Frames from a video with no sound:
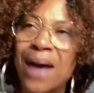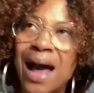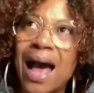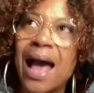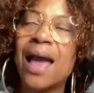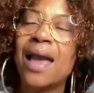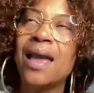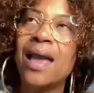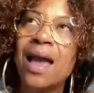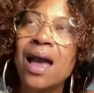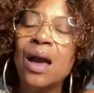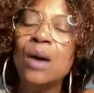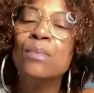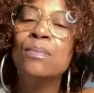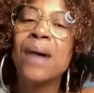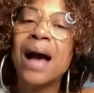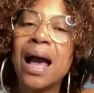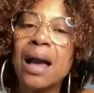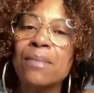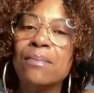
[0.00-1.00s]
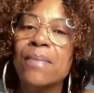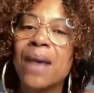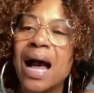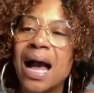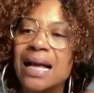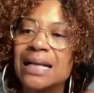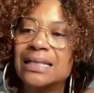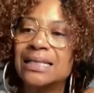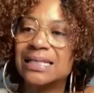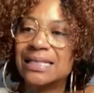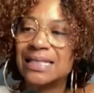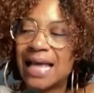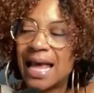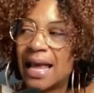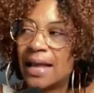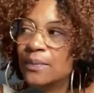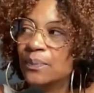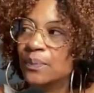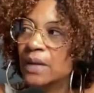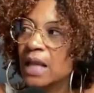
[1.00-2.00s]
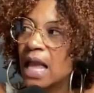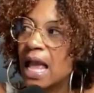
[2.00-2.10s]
My mindset